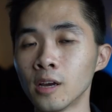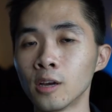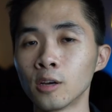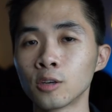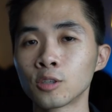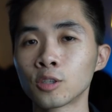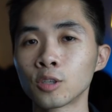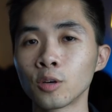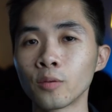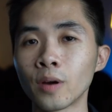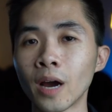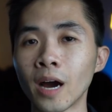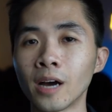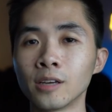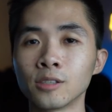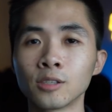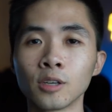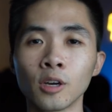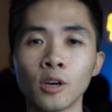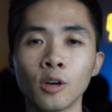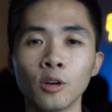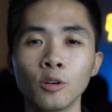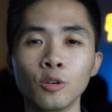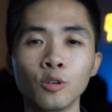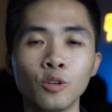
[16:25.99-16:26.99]
So
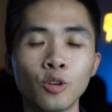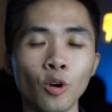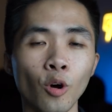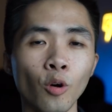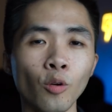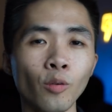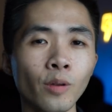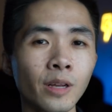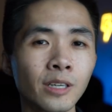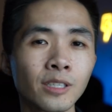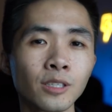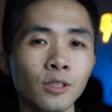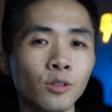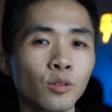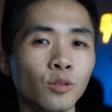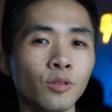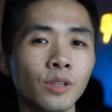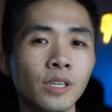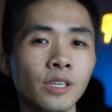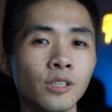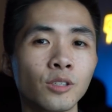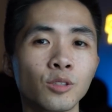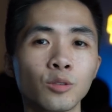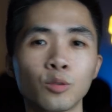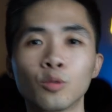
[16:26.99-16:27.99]
guys, don't listen to
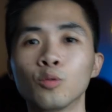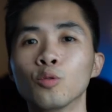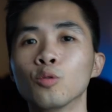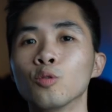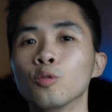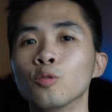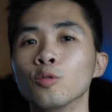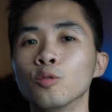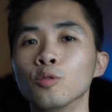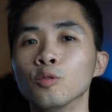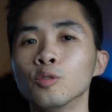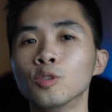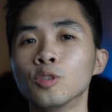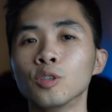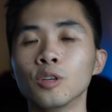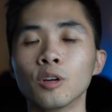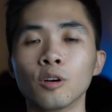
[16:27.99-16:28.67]
these gurus,